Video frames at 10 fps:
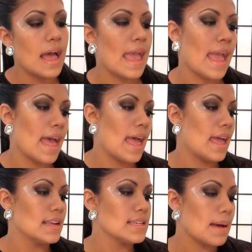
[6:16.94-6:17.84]

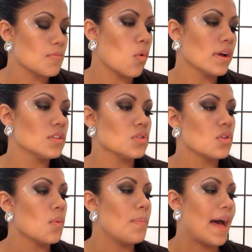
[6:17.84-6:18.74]
and I'm going to
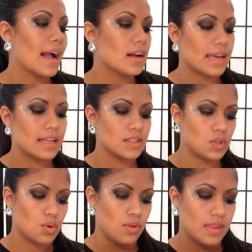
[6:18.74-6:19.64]
go back
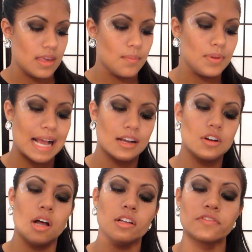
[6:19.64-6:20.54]
into the black
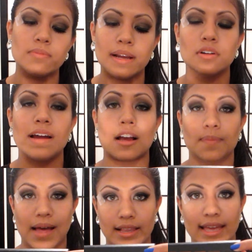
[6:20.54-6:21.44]
color from my Lorac
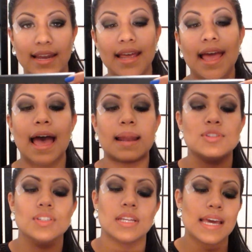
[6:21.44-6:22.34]
palette, and I'm
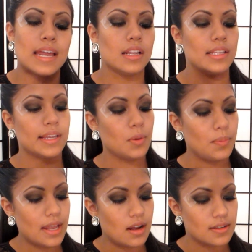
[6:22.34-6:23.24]
just going to get a little
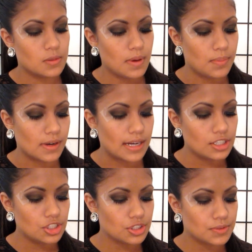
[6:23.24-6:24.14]
bit onto my
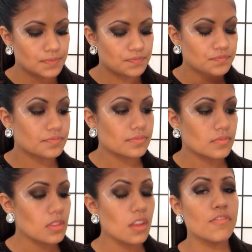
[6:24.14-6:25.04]
brush.
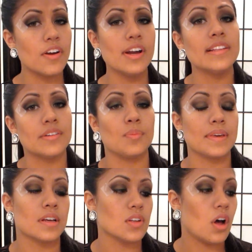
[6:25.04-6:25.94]
Very little,
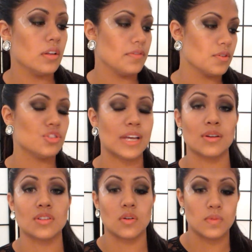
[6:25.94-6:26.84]
because all of those
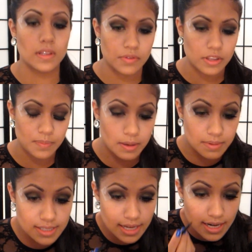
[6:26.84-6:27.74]
shadows are really, really
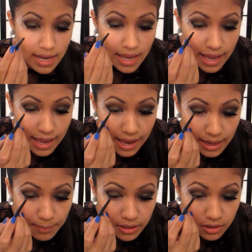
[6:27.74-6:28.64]
pigmented. And
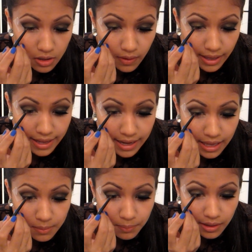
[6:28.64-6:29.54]
I'm going to go ahead
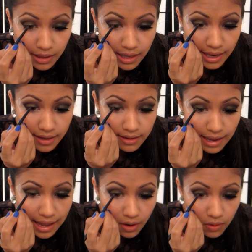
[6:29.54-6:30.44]
and blend
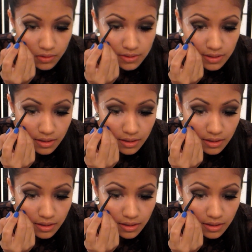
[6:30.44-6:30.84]
out